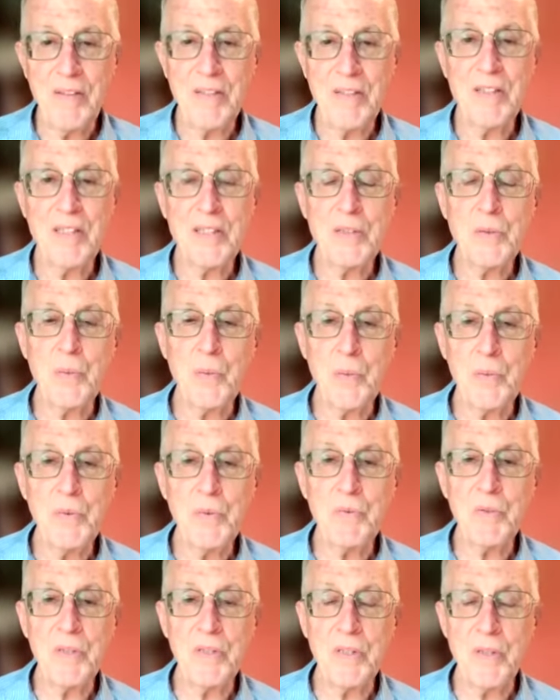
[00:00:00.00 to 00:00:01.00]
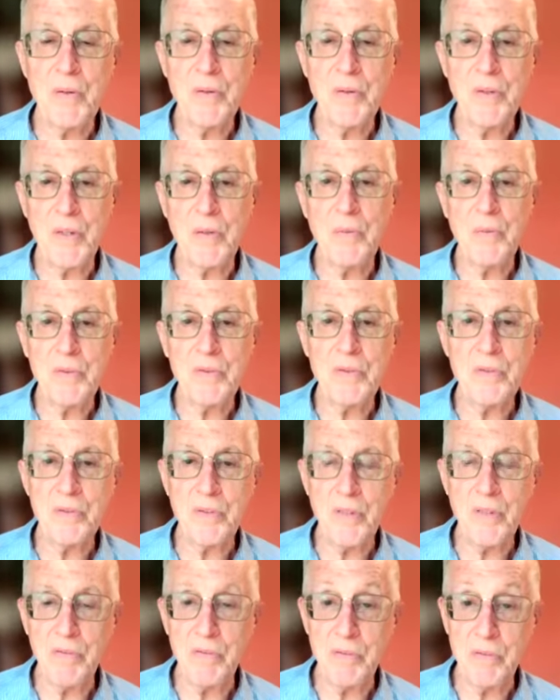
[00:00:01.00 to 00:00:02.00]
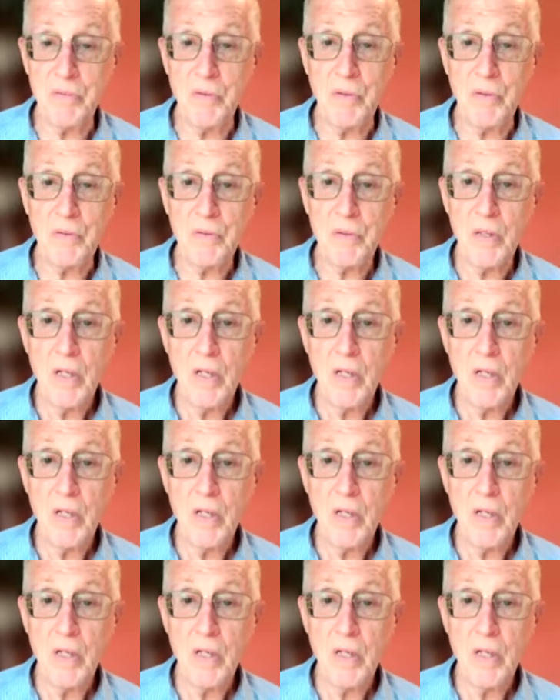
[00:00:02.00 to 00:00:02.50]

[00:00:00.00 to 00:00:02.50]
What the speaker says: And that's what was really going on, was a slave revolt.